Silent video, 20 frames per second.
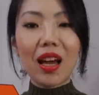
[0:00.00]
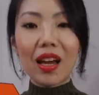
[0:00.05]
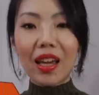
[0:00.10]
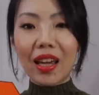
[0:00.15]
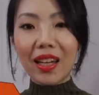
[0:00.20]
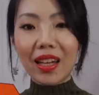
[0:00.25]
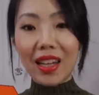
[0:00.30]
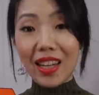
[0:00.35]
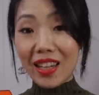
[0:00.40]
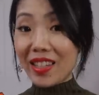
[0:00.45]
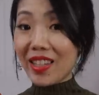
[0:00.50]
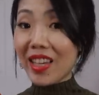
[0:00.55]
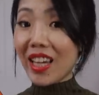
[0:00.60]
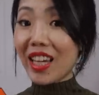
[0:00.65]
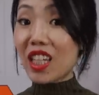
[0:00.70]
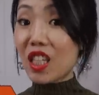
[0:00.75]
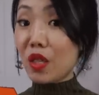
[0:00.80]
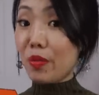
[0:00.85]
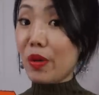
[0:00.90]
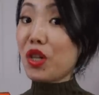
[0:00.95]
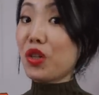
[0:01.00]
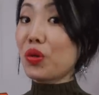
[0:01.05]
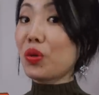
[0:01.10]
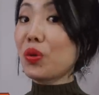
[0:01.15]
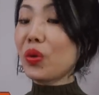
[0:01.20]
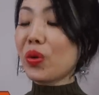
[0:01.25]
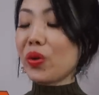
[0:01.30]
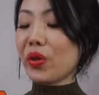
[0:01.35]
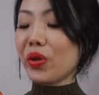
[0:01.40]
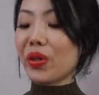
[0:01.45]
It is a special
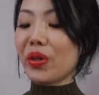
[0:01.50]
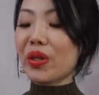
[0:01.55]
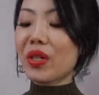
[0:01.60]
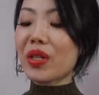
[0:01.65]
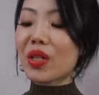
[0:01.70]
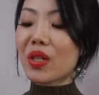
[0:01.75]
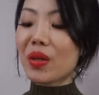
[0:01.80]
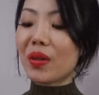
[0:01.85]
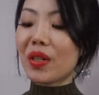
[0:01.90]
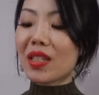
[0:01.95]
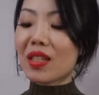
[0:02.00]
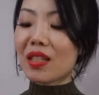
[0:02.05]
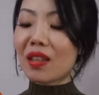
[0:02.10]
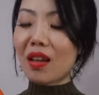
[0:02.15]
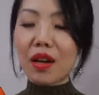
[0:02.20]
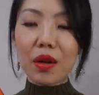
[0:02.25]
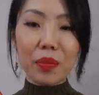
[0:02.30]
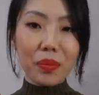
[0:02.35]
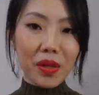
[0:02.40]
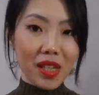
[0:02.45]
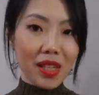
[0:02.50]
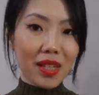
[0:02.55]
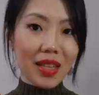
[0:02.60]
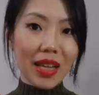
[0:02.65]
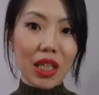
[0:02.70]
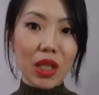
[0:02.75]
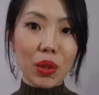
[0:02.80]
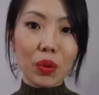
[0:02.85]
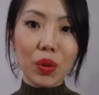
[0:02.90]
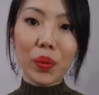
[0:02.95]
order, so it's not a piece
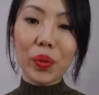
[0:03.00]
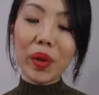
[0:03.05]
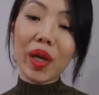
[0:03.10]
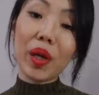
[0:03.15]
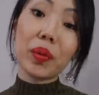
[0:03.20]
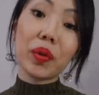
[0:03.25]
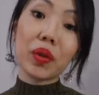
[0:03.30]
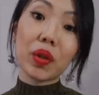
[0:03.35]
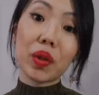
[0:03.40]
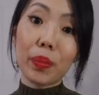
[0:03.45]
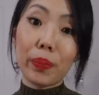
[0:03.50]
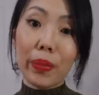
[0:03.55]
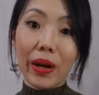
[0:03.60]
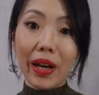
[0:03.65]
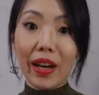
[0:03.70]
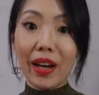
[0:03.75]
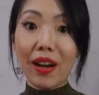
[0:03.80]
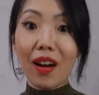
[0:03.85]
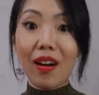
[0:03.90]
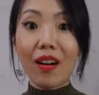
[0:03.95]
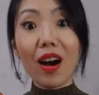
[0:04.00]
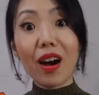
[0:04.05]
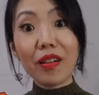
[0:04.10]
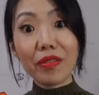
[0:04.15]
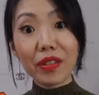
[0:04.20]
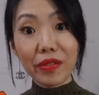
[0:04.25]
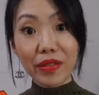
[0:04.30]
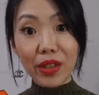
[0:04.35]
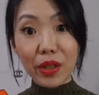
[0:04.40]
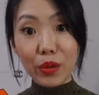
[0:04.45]
that you will be able to buy off
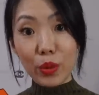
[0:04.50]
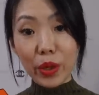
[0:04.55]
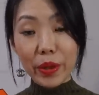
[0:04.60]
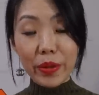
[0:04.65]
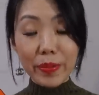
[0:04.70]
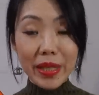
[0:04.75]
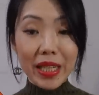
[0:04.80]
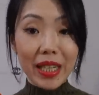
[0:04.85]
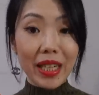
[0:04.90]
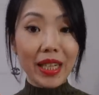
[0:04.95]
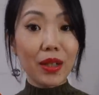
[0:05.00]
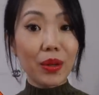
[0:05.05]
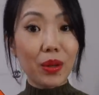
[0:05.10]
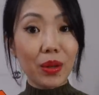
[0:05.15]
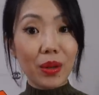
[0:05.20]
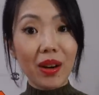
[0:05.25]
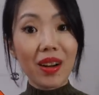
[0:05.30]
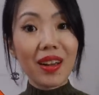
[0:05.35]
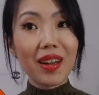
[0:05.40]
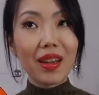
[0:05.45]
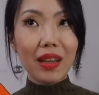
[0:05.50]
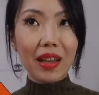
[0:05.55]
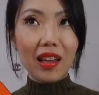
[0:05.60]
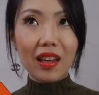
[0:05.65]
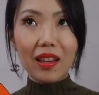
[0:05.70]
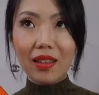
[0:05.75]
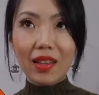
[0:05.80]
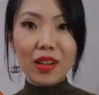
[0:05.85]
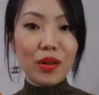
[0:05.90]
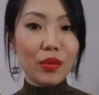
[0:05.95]
of their website or
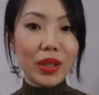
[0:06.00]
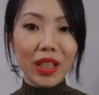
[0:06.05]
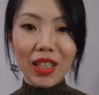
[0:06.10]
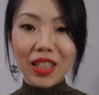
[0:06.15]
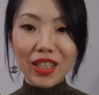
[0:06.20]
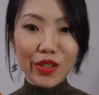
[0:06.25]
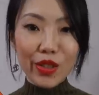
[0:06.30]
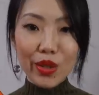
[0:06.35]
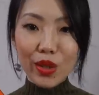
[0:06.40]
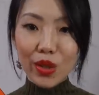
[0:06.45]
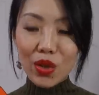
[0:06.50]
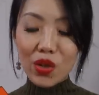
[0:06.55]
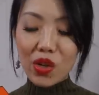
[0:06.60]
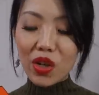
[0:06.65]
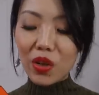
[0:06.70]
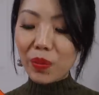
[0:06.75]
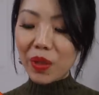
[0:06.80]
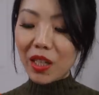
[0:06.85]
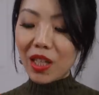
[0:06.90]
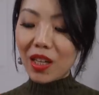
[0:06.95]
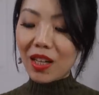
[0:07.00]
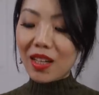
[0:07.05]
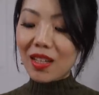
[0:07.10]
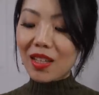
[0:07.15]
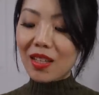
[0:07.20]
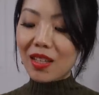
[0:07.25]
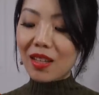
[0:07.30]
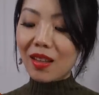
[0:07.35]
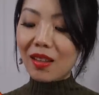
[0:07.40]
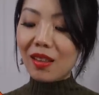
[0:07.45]
in their retail store
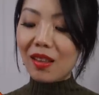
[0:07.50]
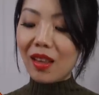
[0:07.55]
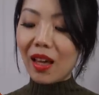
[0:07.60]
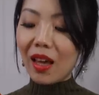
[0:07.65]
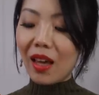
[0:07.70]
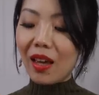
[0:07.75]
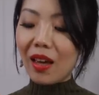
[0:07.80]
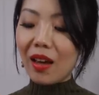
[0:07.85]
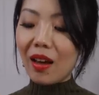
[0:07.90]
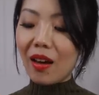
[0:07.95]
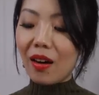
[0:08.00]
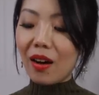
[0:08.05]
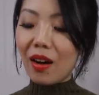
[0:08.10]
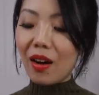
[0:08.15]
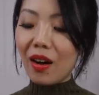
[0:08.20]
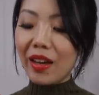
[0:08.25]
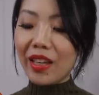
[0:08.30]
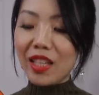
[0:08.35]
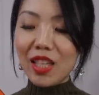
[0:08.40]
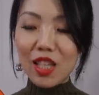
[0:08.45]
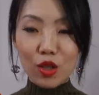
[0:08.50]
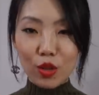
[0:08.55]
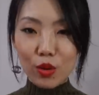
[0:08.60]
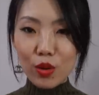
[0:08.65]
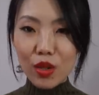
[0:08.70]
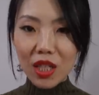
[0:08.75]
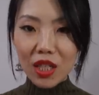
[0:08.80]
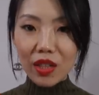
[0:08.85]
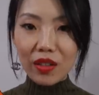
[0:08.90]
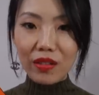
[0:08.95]
because they are
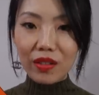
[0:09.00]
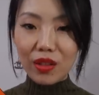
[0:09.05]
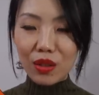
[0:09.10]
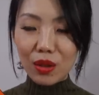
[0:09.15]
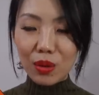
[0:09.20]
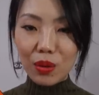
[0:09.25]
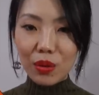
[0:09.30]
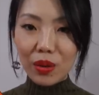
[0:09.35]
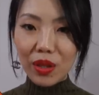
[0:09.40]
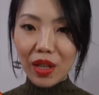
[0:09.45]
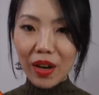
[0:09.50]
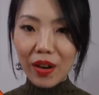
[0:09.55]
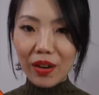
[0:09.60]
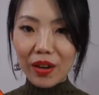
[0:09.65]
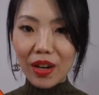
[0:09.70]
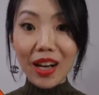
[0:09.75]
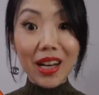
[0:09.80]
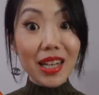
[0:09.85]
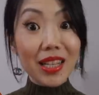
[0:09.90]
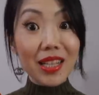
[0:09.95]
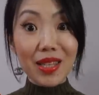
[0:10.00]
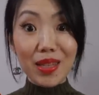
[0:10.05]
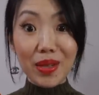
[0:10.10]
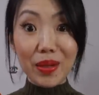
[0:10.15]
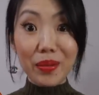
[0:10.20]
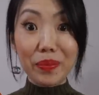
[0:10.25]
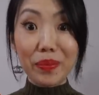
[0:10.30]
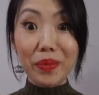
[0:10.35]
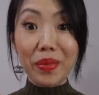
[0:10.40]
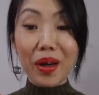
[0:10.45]
exclusive to their
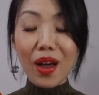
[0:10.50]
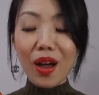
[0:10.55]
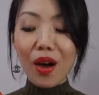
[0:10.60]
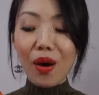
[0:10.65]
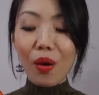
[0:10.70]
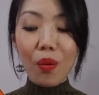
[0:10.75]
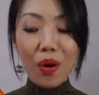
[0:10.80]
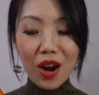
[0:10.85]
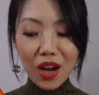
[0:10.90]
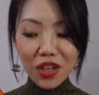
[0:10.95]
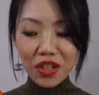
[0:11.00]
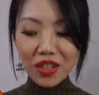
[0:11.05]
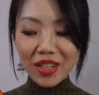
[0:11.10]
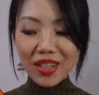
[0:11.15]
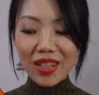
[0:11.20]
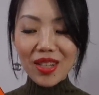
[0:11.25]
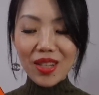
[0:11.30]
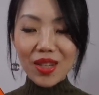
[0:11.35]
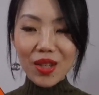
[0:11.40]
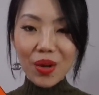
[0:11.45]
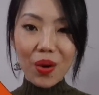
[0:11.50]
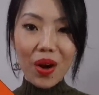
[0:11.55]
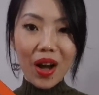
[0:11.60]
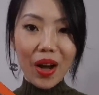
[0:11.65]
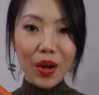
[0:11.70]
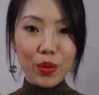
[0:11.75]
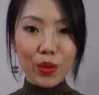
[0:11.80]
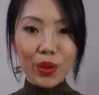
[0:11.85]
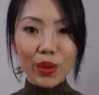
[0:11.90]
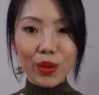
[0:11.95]
custom watches. So
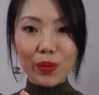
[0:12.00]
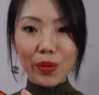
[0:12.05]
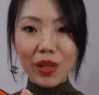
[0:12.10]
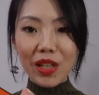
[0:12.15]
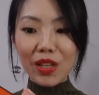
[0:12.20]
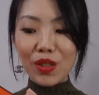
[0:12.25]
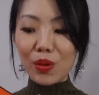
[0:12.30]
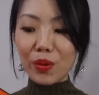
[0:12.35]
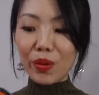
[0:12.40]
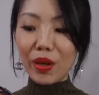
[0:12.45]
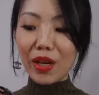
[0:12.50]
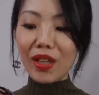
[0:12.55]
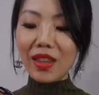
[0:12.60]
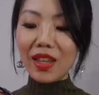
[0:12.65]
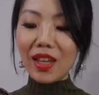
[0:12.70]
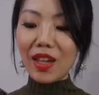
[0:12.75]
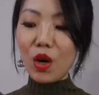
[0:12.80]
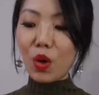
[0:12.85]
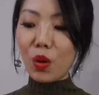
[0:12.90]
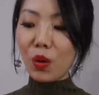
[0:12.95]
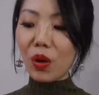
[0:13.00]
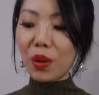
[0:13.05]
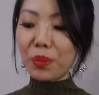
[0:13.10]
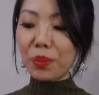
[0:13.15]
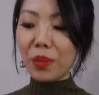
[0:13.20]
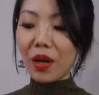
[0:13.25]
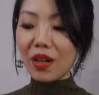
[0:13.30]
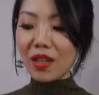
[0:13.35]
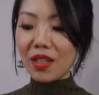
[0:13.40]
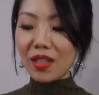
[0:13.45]
I will be doing the whole
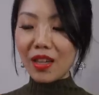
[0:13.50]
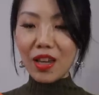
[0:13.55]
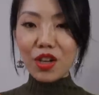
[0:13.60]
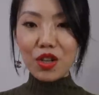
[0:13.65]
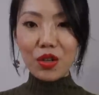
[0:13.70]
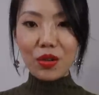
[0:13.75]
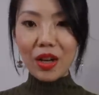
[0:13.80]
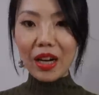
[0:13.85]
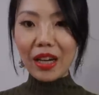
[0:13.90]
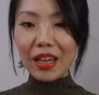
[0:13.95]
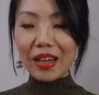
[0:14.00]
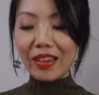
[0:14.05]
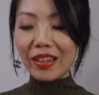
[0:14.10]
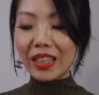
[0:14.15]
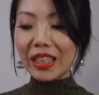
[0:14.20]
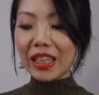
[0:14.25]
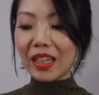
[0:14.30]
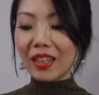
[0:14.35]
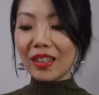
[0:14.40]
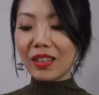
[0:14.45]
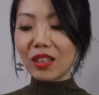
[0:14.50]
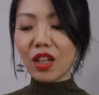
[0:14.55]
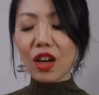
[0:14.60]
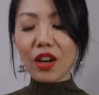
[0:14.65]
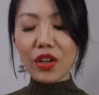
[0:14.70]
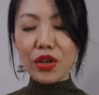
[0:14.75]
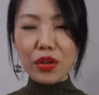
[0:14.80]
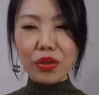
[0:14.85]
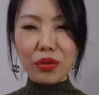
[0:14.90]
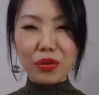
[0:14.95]
unboxing try on and
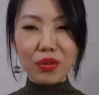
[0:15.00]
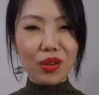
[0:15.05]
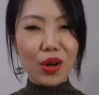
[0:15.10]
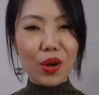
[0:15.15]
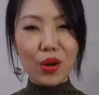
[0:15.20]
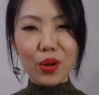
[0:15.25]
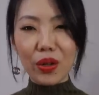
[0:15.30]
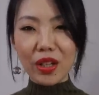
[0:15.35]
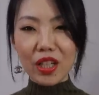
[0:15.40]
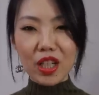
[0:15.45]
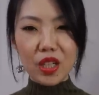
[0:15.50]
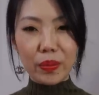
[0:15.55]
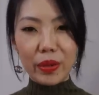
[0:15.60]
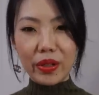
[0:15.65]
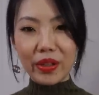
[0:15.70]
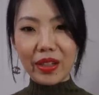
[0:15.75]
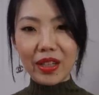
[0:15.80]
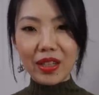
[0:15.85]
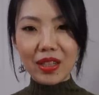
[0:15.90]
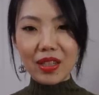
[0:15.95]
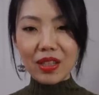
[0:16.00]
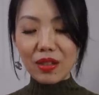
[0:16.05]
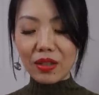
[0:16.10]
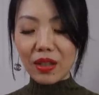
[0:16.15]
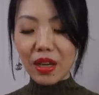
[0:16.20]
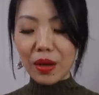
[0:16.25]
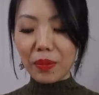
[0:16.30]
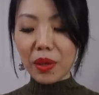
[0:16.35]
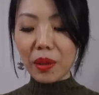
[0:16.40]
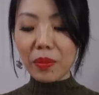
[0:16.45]
talk you through the whole experience so
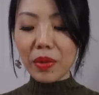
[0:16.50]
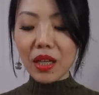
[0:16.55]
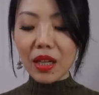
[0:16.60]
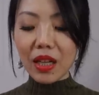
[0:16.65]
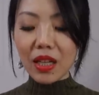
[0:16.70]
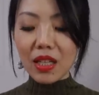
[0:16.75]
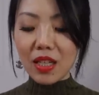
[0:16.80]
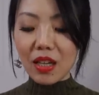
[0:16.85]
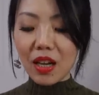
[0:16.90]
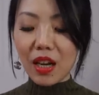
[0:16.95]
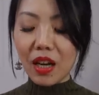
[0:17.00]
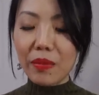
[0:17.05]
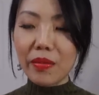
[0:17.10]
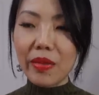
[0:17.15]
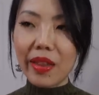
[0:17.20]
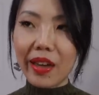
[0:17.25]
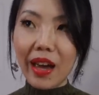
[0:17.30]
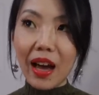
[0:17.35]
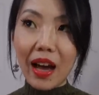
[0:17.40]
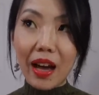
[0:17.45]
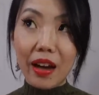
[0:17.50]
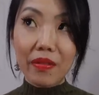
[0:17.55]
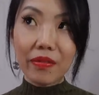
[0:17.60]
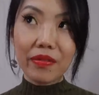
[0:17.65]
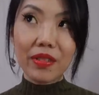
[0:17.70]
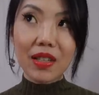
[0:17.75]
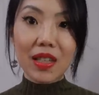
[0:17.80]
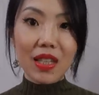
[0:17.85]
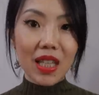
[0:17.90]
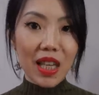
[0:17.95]
that maybe next time they have
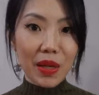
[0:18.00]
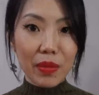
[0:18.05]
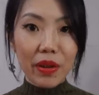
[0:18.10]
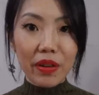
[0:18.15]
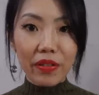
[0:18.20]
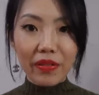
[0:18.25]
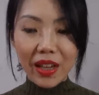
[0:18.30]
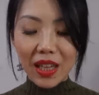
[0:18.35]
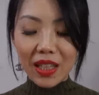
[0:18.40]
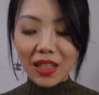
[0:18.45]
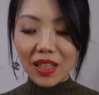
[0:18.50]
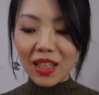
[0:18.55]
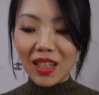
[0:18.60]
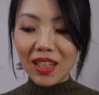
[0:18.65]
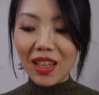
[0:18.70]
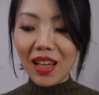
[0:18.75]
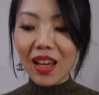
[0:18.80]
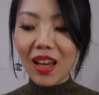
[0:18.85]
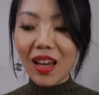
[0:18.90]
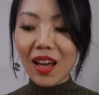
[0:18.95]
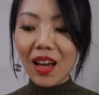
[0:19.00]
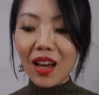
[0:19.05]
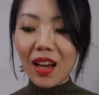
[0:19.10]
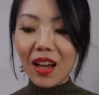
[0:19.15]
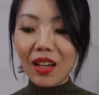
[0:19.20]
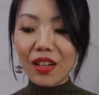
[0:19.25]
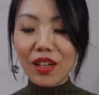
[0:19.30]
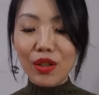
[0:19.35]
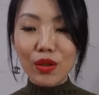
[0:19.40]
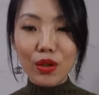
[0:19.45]
the same event
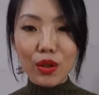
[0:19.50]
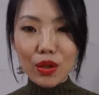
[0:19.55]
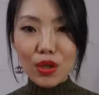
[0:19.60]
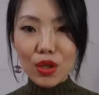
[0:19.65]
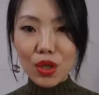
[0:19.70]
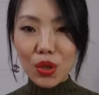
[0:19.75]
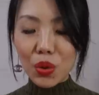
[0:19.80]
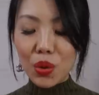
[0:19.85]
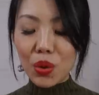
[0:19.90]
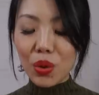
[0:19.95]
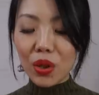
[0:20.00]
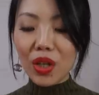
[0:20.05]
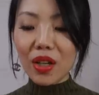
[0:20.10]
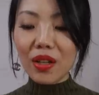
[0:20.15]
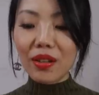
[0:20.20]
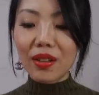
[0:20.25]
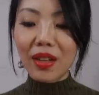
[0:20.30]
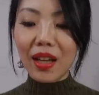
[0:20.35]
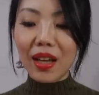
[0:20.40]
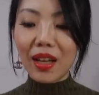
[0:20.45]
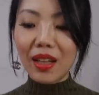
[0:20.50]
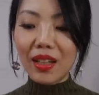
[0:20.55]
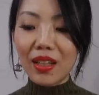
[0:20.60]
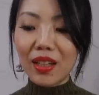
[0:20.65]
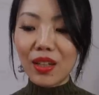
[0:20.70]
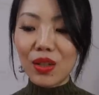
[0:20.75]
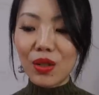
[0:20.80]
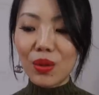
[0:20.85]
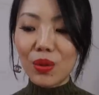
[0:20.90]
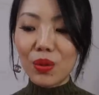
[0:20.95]
uh, near your store, then
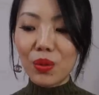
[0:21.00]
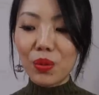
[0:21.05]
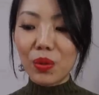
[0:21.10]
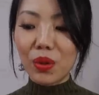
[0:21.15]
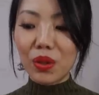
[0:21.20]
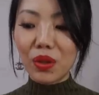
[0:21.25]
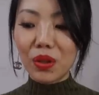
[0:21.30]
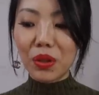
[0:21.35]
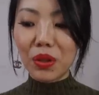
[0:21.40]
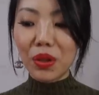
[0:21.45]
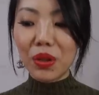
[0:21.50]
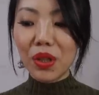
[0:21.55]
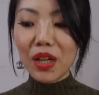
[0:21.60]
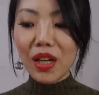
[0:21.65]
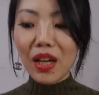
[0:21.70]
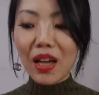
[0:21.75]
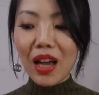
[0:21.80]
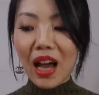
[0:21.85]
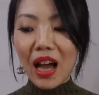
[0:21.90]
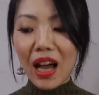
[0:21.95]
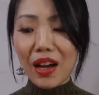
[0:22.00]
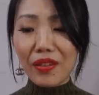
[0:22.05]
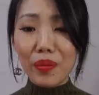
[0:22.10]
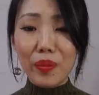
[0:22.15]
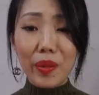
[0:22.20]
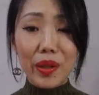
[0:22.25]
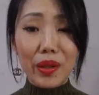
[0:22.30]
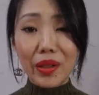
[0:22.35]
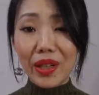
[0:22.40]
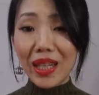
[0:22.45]
you will have a
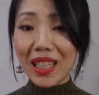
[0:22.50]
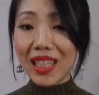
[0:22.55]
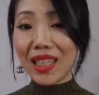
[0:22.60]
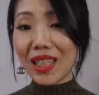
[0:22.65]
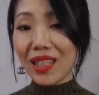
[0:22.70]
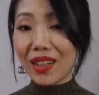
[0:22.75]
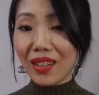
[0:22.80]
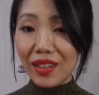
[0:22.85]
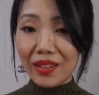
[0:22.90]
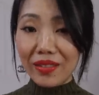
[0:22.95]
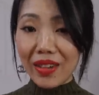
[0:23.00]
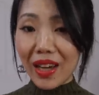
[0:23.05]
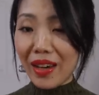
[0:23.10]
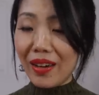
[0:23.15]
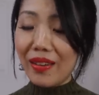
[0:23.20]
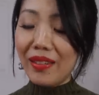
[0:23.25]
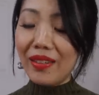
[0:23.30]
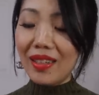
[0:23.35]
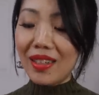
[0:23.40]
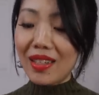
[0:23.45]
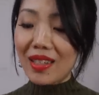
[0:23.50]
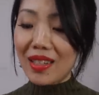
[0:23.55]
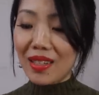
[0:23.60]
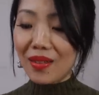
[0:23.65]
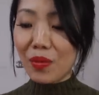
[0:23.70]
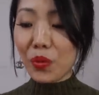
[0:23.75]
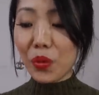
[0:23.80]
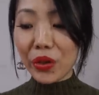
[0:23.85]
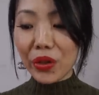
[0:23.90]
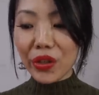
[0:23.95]
better idea of how this
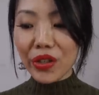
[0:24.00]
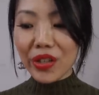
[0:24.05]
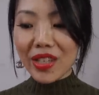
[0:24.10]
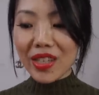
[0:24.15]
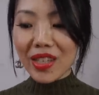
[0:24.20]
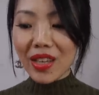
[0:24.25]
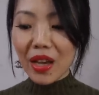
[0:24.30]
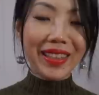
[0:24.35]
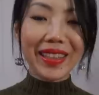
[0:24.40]
works.